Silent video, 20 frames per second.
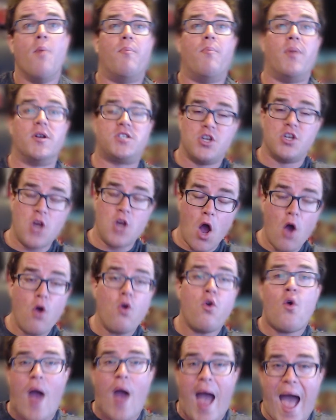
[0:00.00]
But you
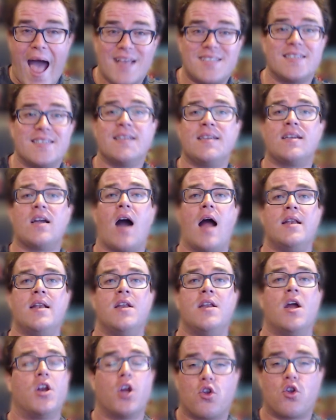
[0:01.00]
know who hasn't
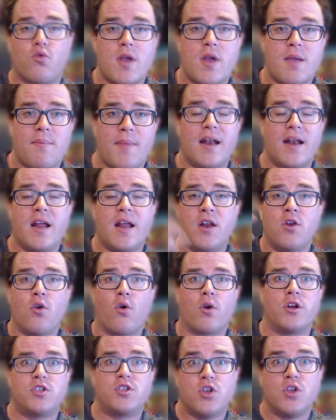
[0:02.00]
gotten an agreement in
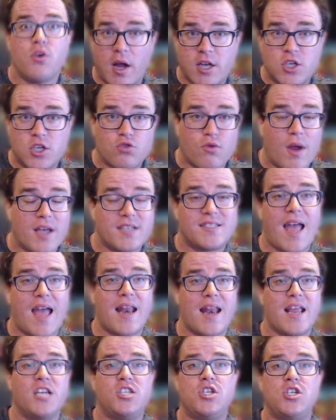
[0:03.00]
order to address
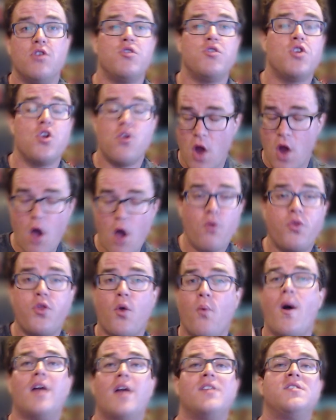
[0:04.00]
that issue? You know
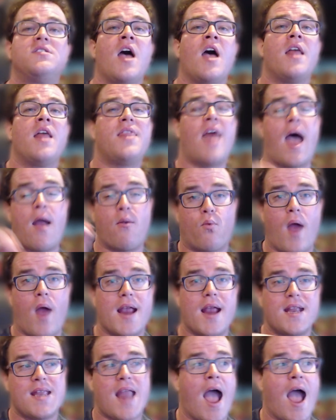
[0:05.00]
the ones that
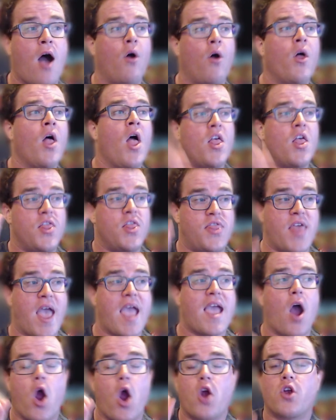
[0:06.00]
right now,
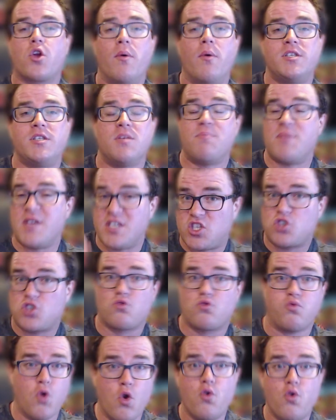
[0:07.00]
they are going to be
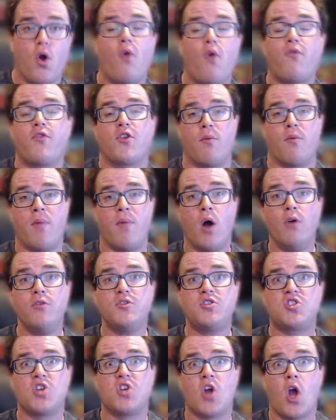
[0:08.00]
screwed over the
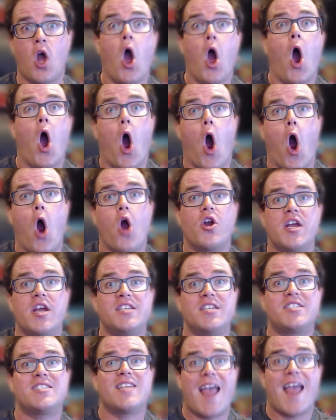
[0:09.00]
most?
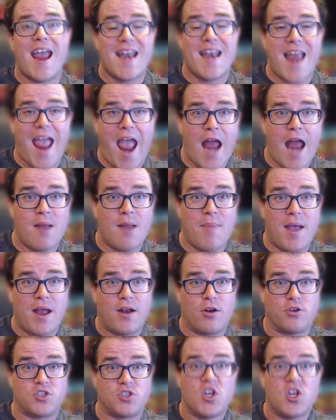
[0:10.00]
Artists and
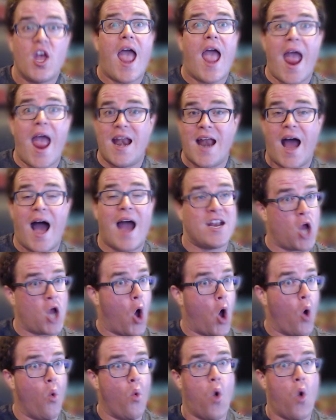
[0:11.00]
animators. And I
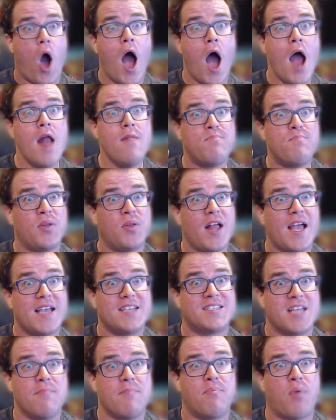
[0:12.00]
know one
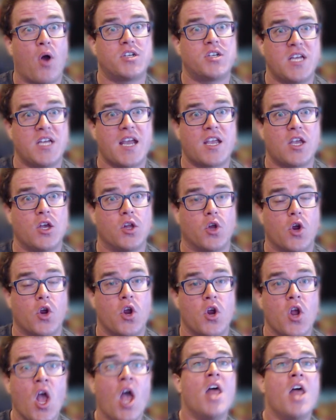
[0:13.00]
place in
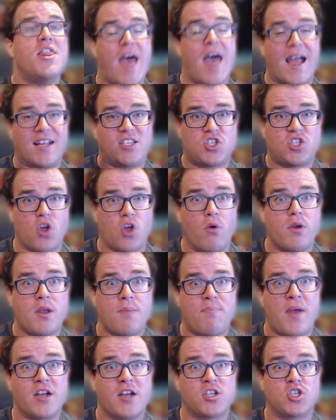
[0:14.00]
particular that
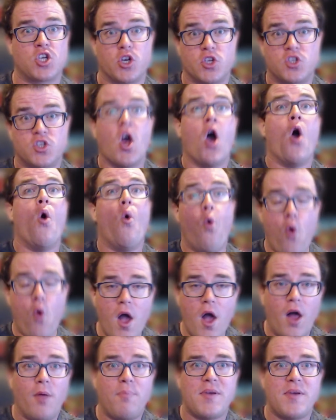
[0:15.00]
Sony Pictures
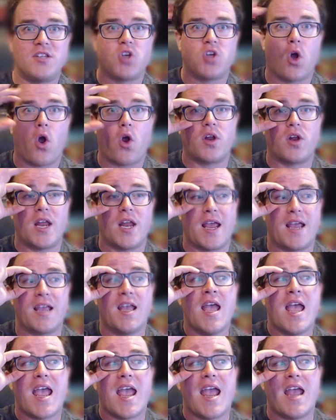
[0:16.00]
will be
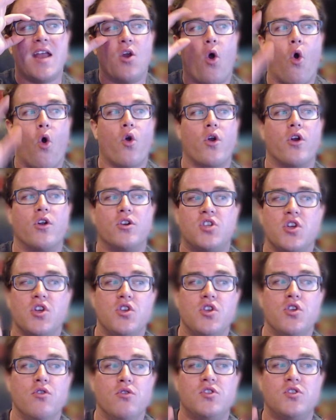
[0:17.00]
targeting in order to
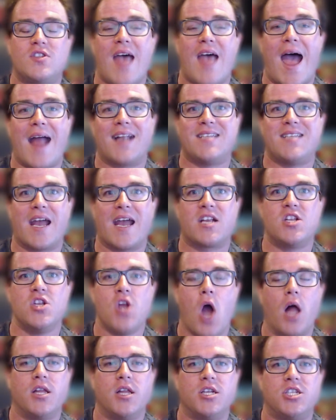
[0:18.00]
use that
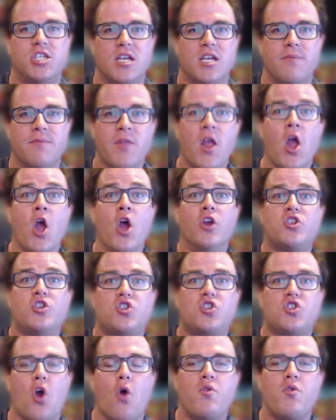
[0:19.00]
technology.
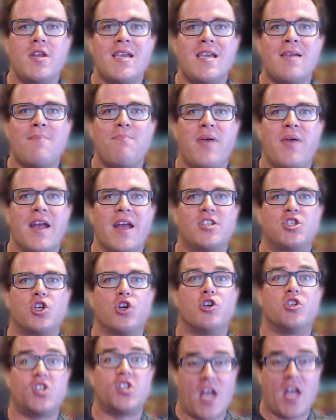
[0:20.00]
Sony
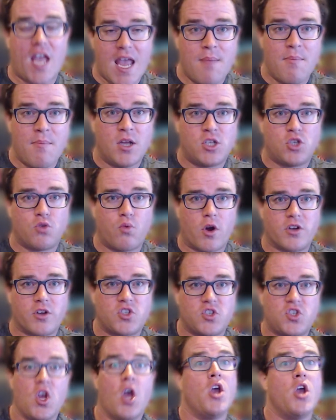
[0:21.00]
Pictures
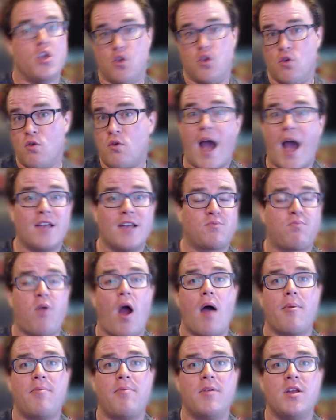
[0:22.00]
ImageWorks. You guys
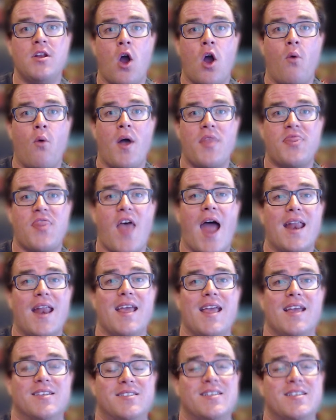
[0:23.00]
probably know what that
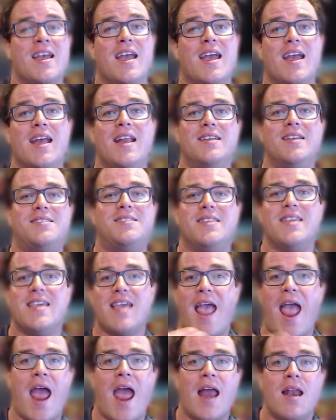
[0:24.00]
is. It is
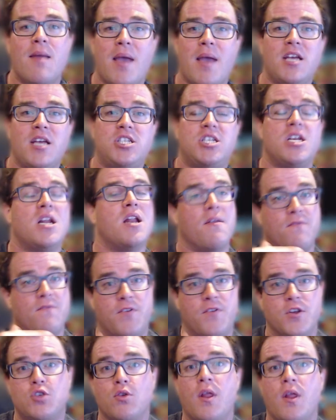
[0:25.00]
the animation and
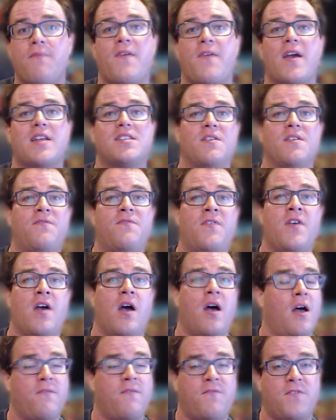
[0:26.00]
visual effects
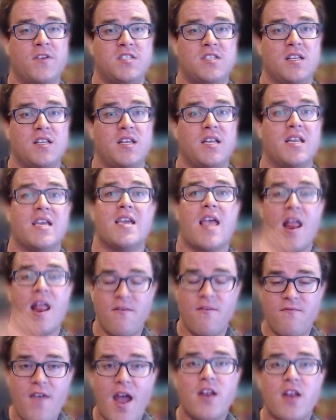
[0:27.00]
facility
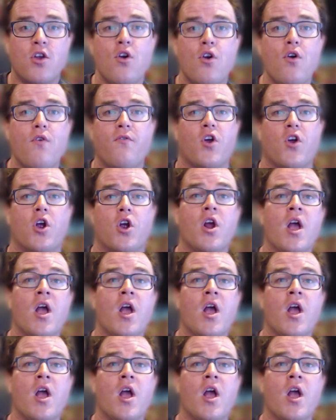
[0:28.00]
in Vancouver